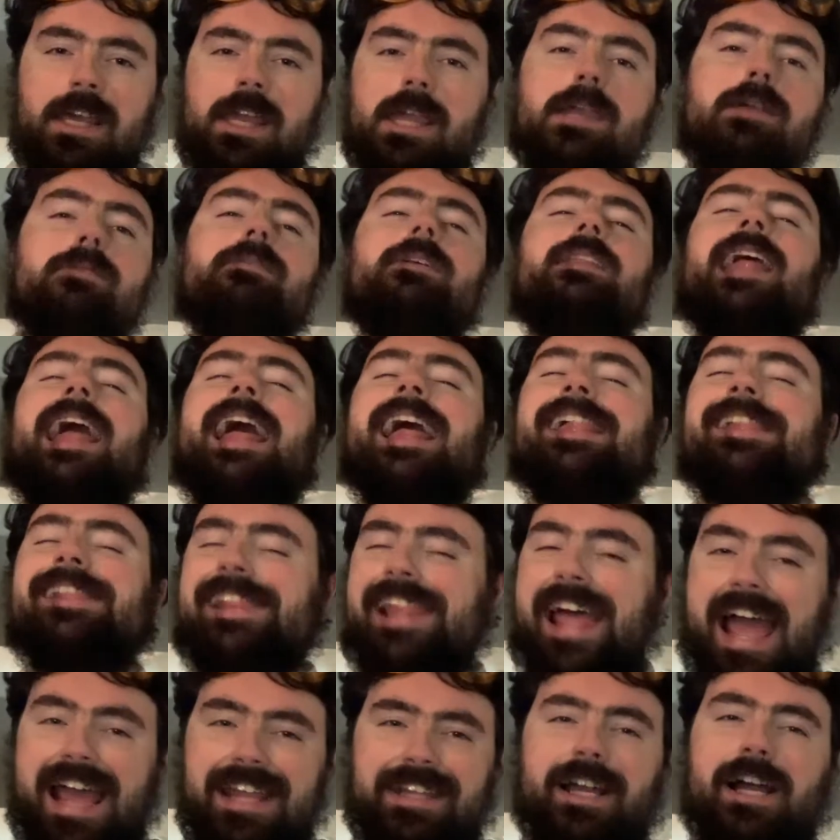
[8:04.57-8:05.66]
Even
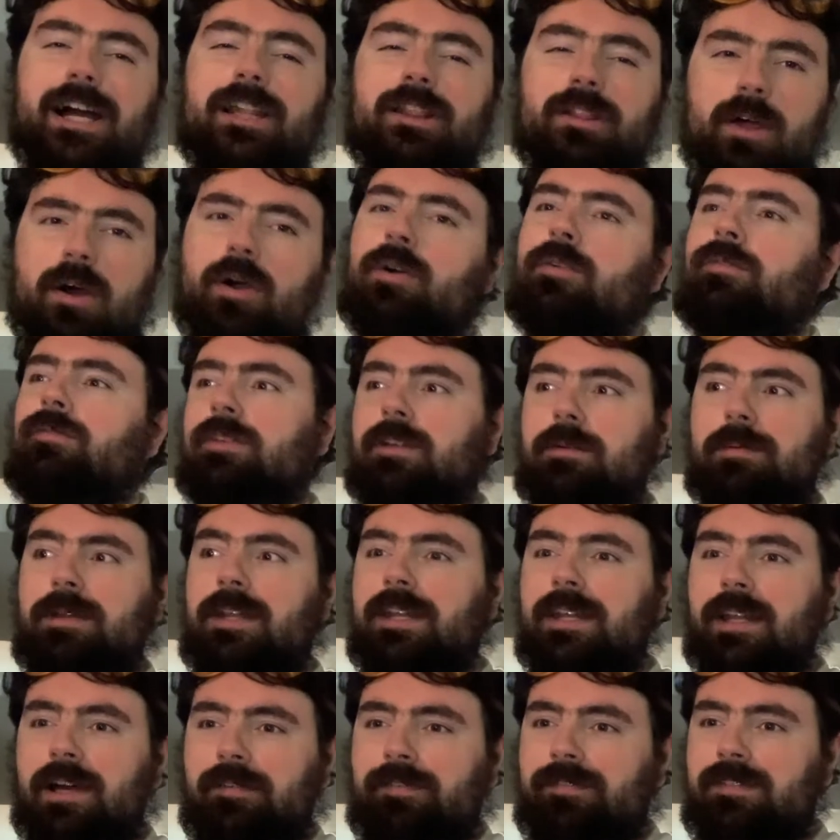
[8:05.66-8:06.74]
that alone would have
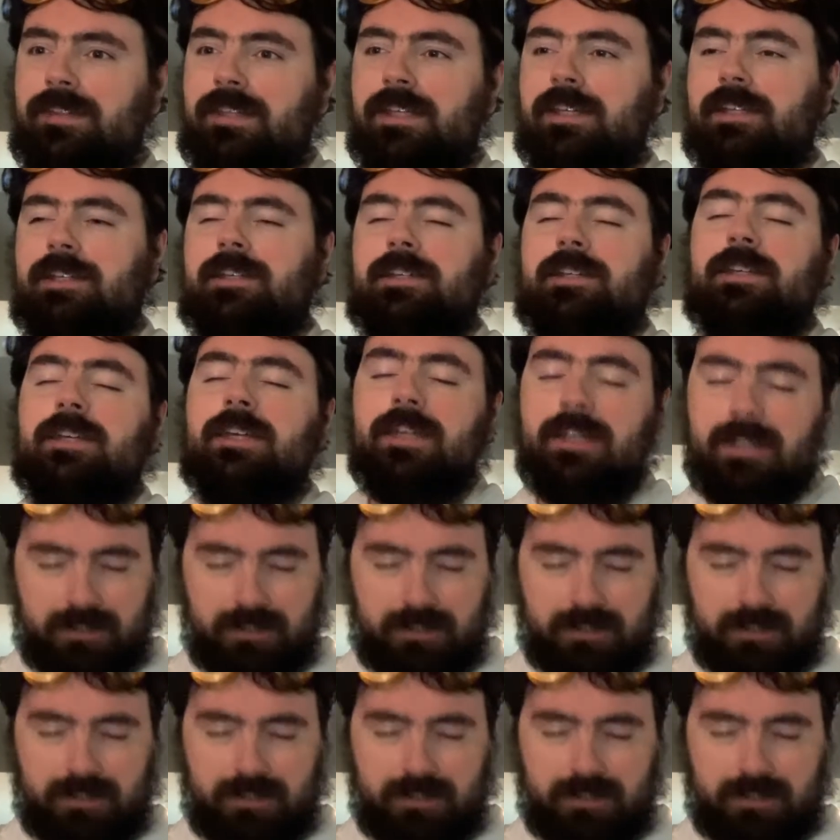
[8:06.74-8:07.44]
been enough to